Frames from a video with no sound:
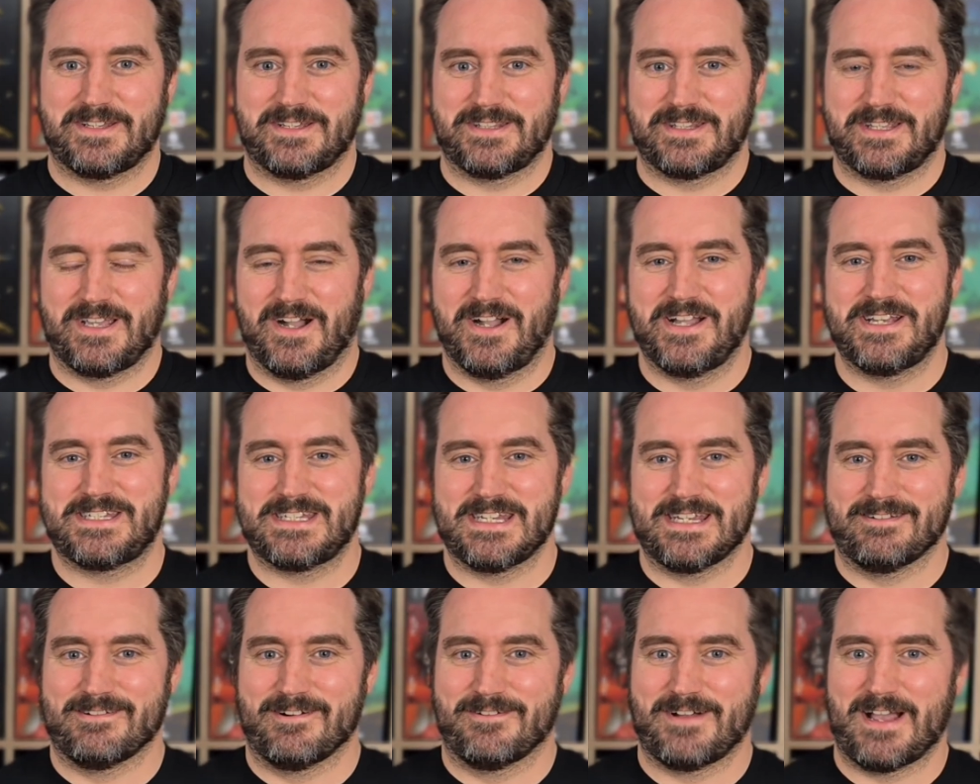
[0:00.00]
the
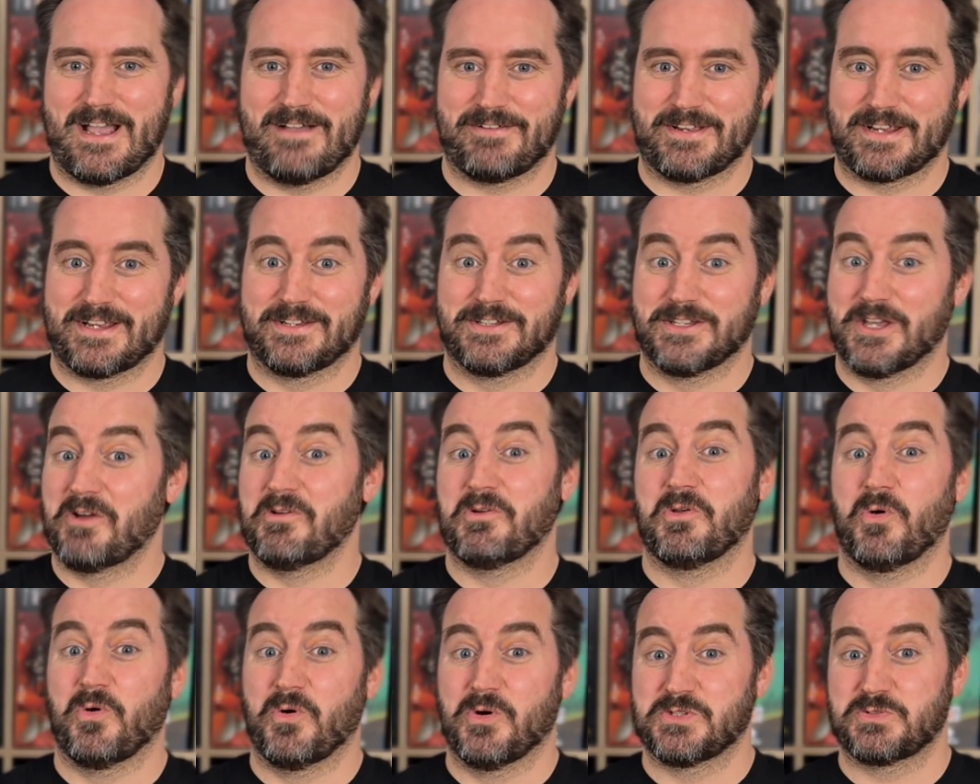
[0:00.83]
idea of having no
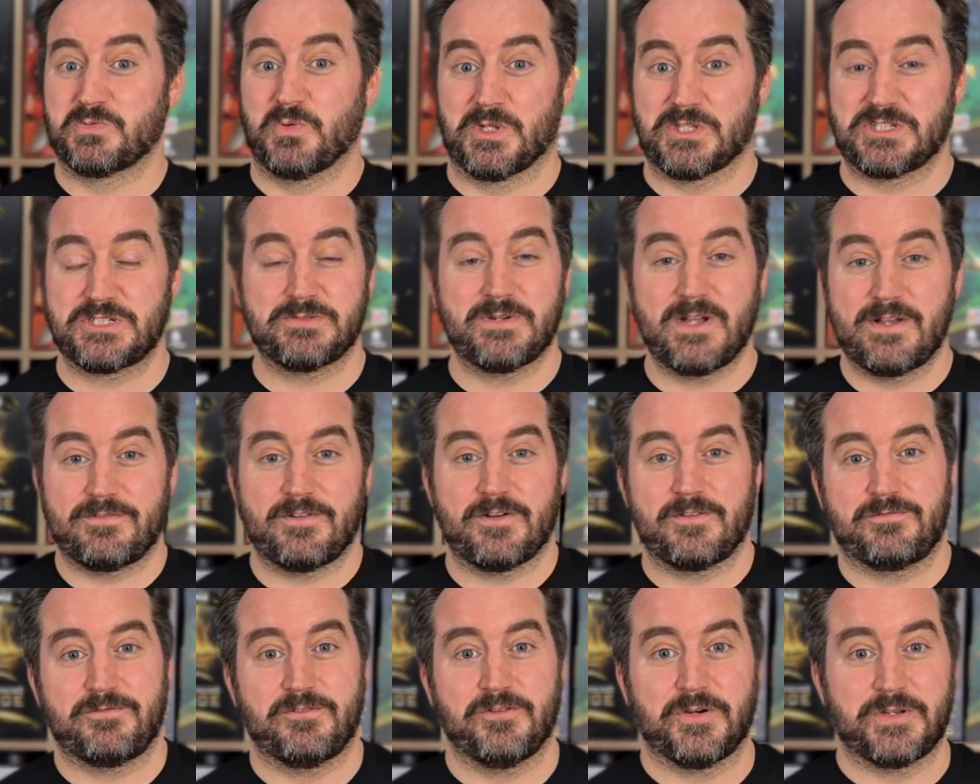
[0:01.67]
laws
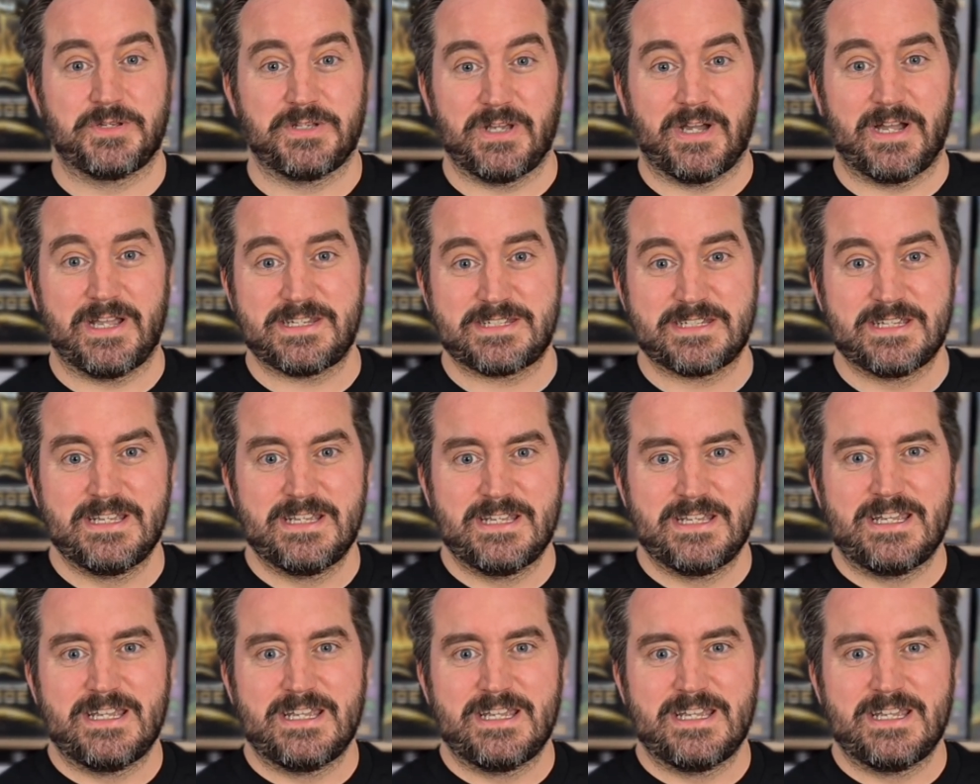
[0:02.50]
whatsoever for a night